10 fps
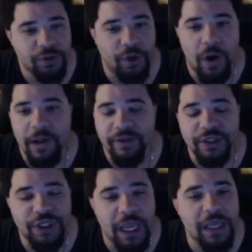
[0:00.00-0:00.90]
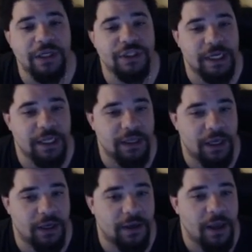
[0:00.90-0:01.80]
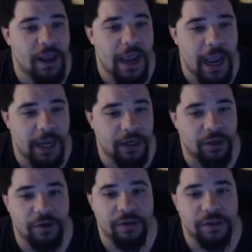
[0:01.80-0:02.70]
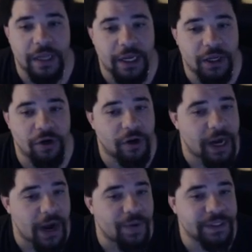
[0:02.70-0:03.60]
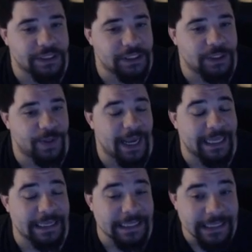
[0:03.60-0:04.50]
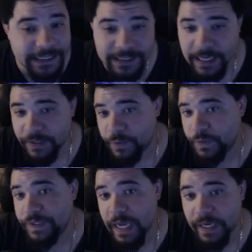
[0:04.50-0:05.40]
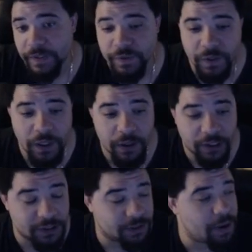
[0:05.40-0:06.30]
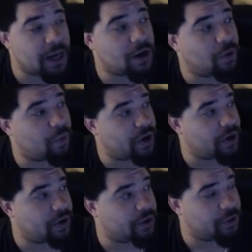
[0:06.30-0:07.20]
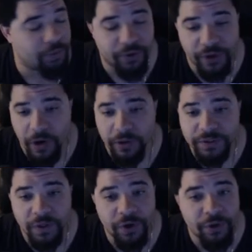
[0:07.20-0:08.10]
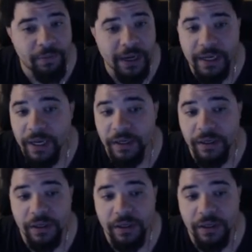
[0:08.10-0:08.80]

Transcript: You don't have to change anything, and like they're guaranteed to at least get two stacks. Is depending on where you put the arts card, you might get,